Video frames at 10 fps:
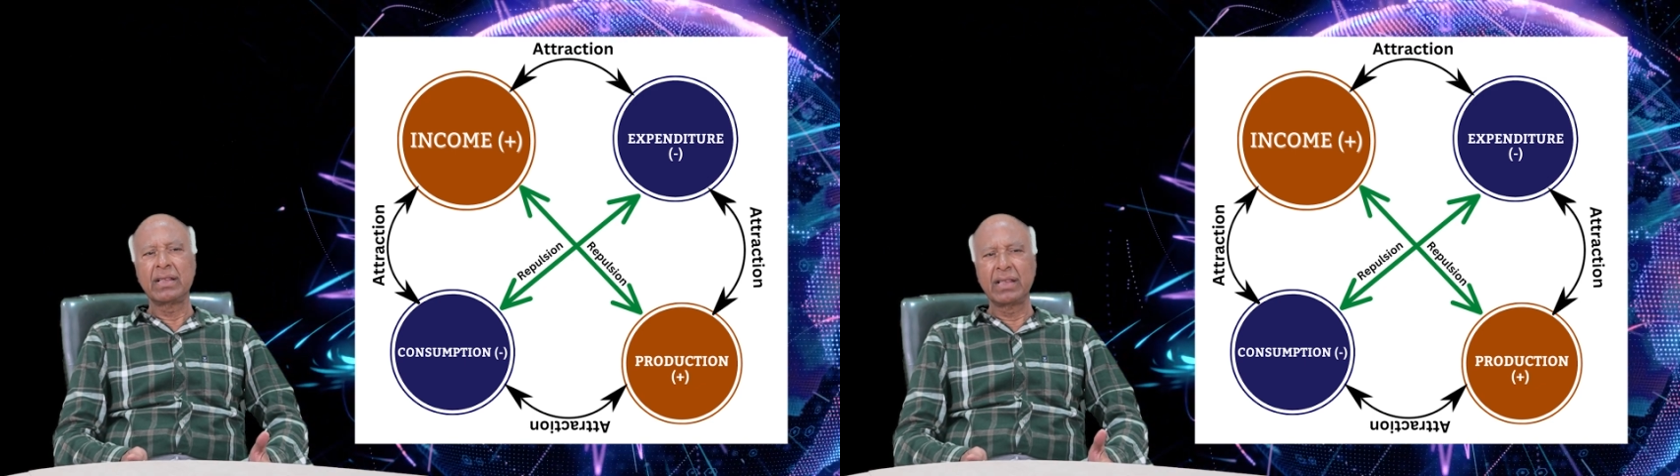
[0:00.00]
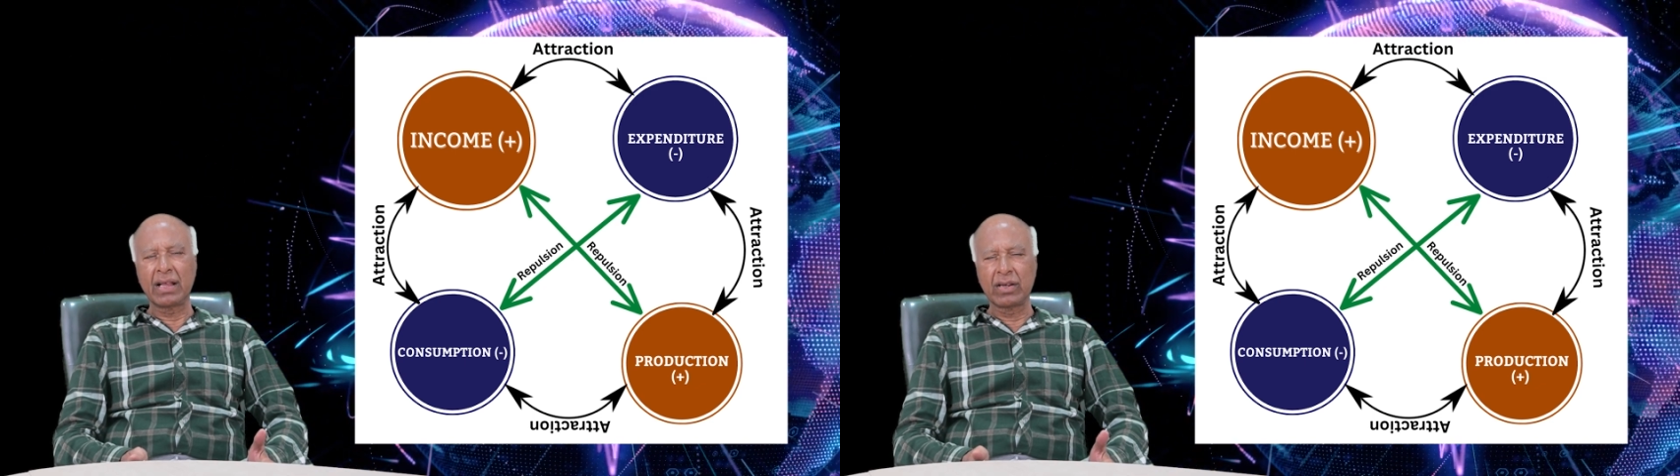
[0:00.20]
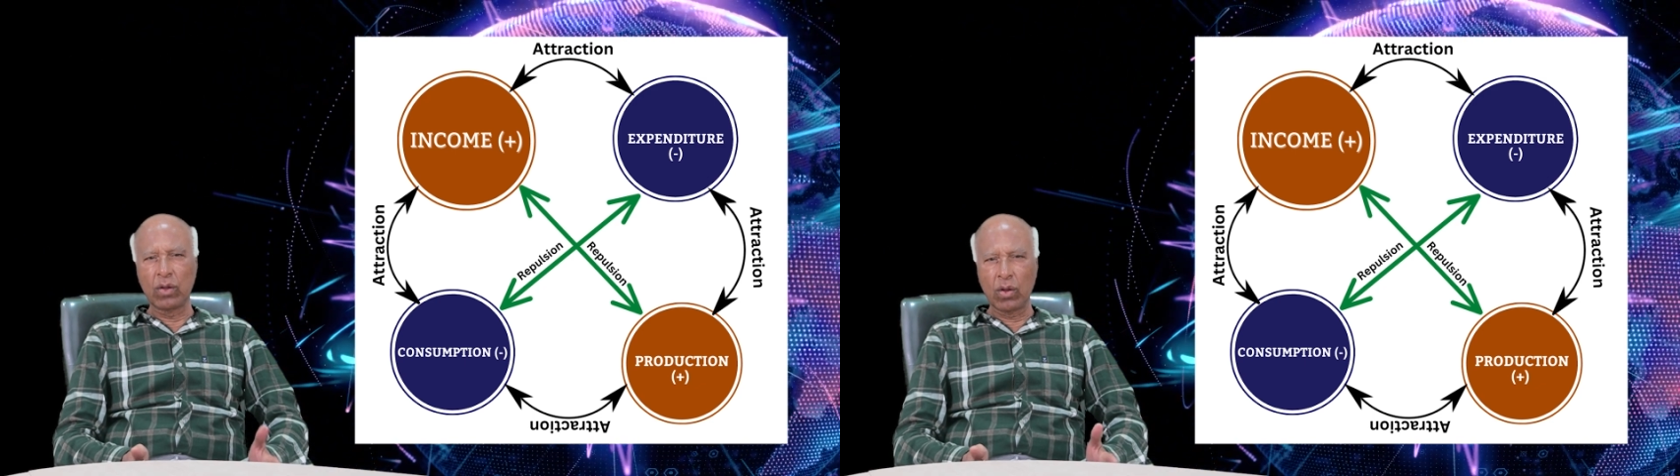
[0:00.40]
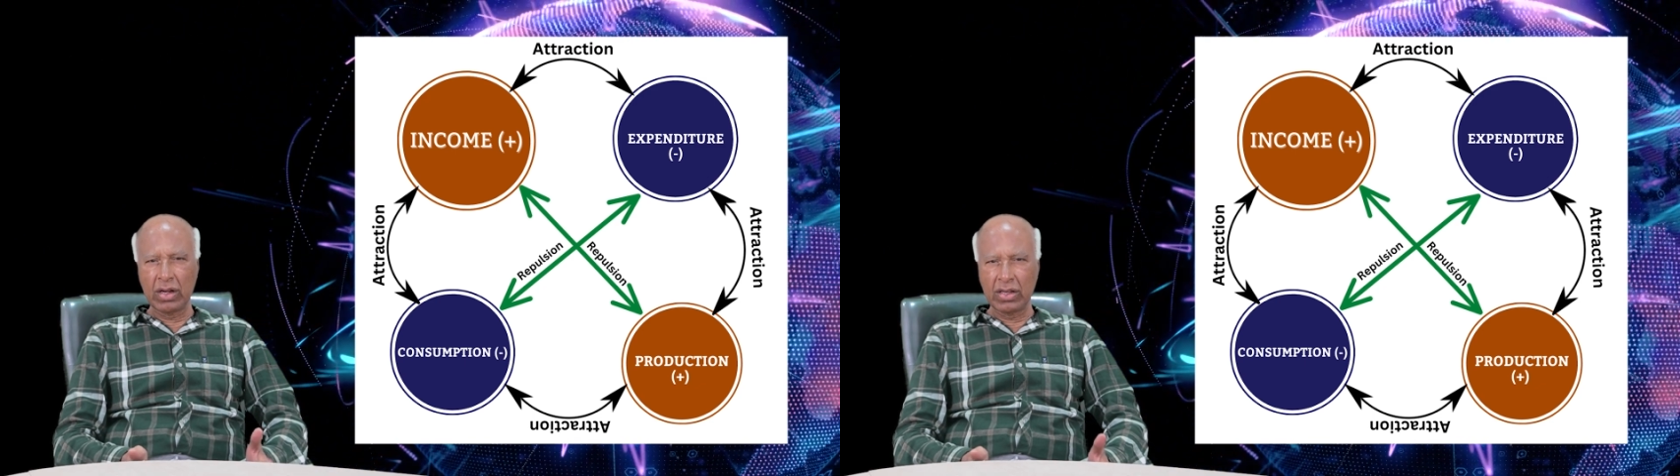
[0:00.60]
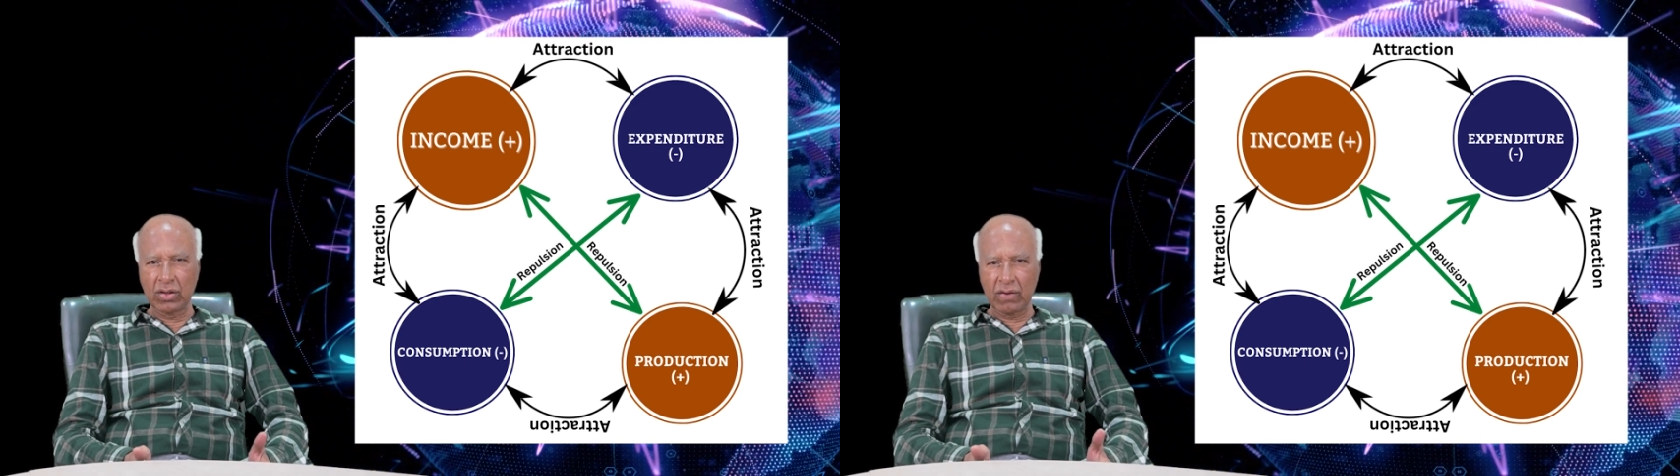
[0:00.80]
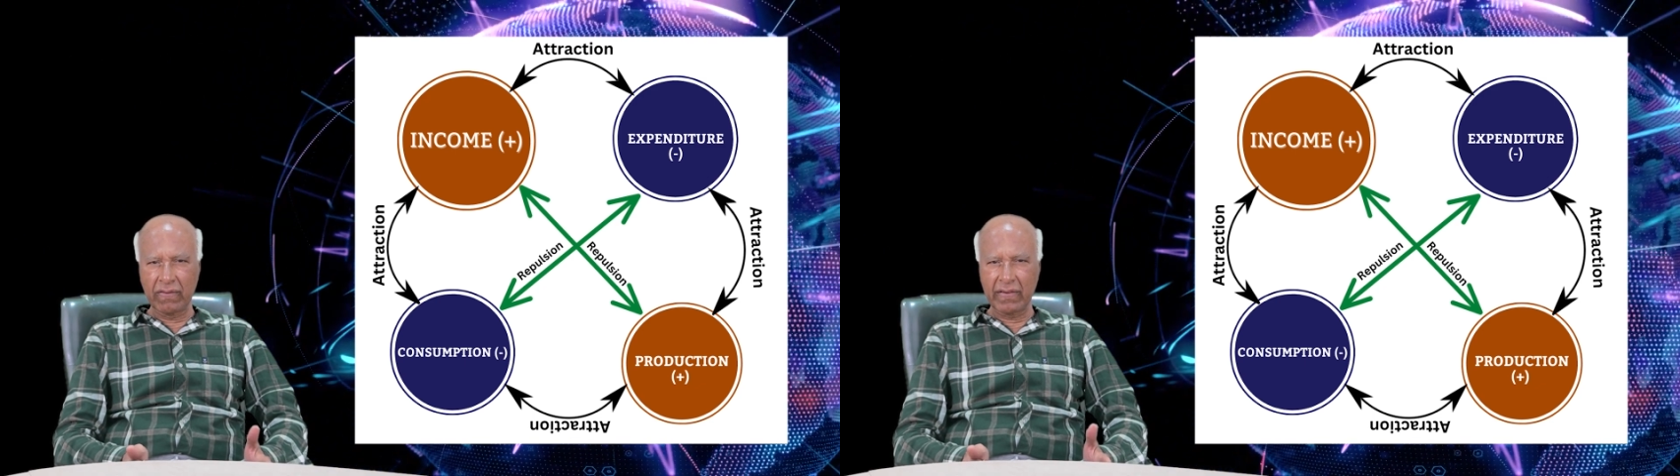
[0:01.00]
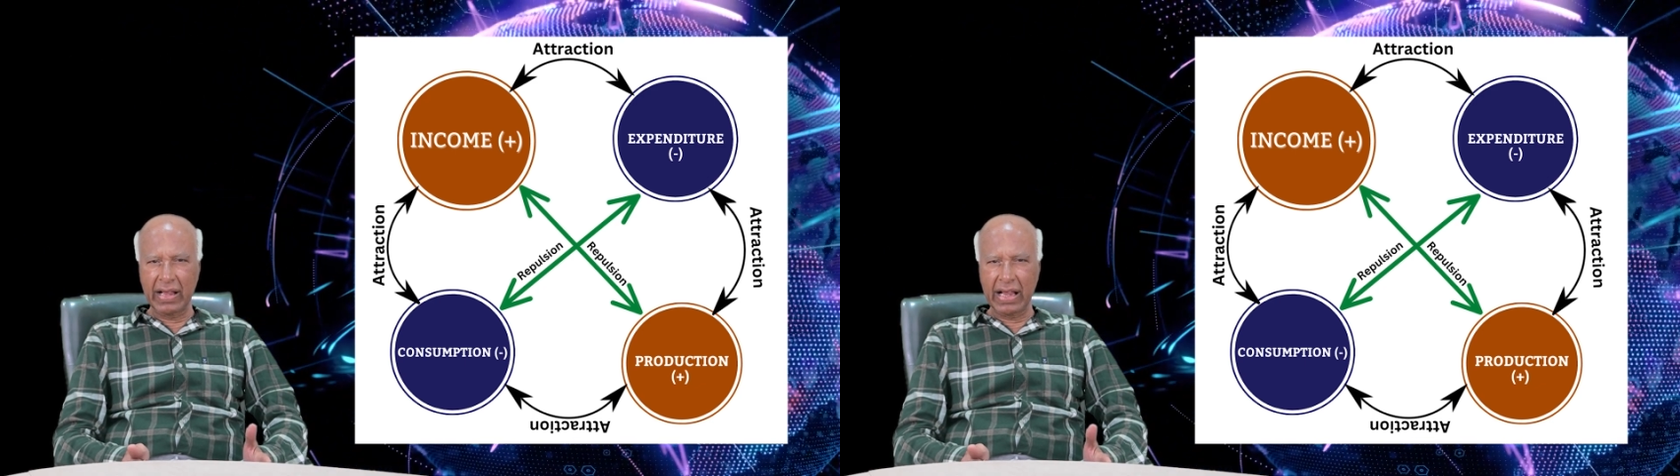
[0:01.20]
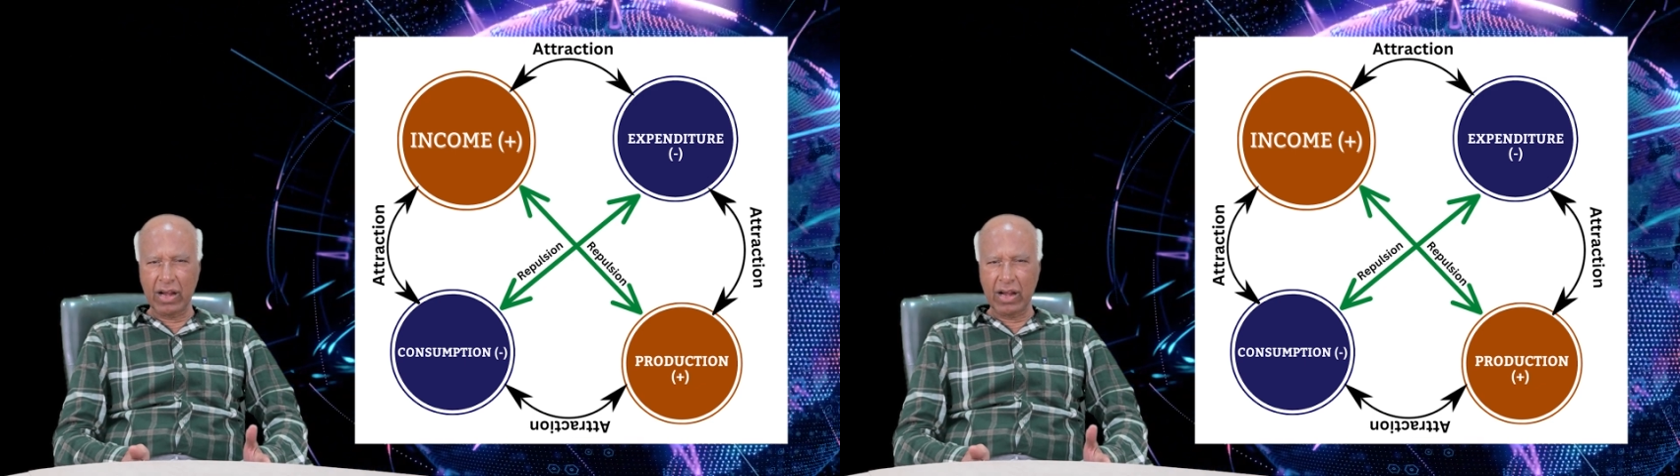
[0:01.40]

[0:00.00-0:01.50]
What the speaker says: the knowledge of